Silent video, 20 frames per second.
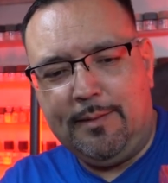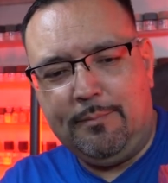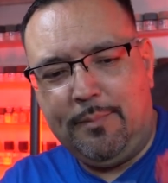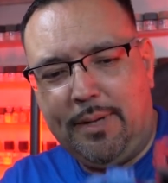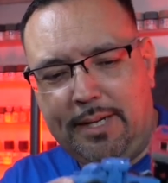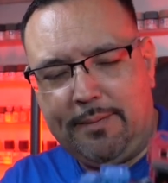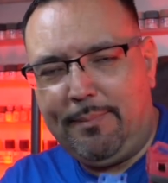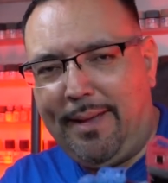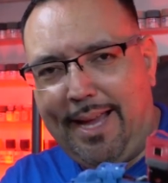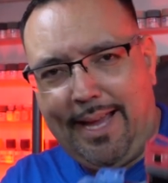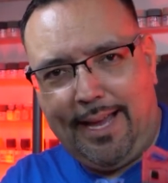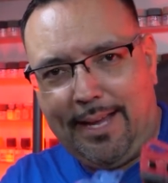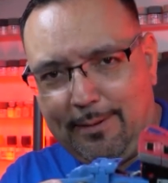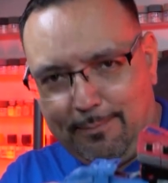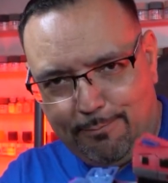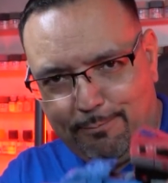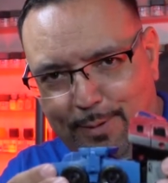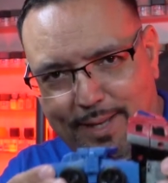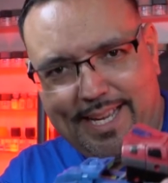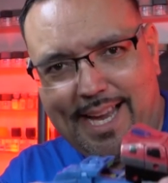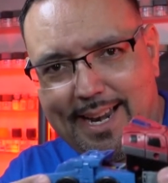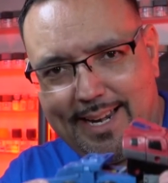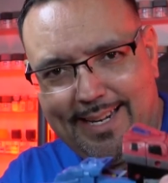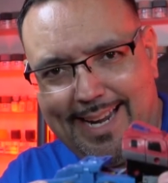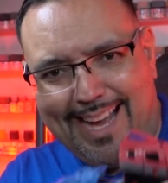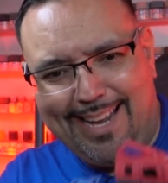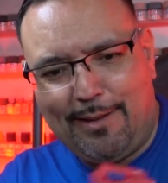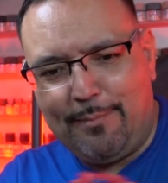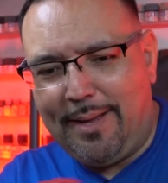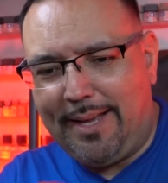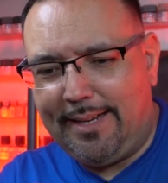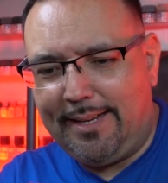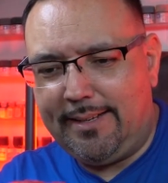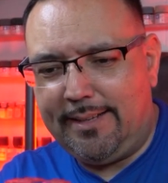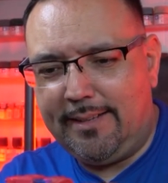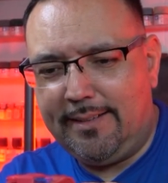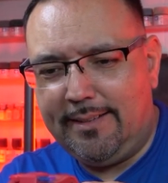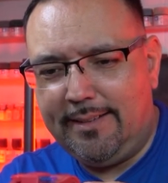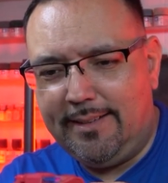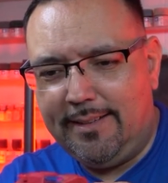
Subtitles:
but man, we got an animated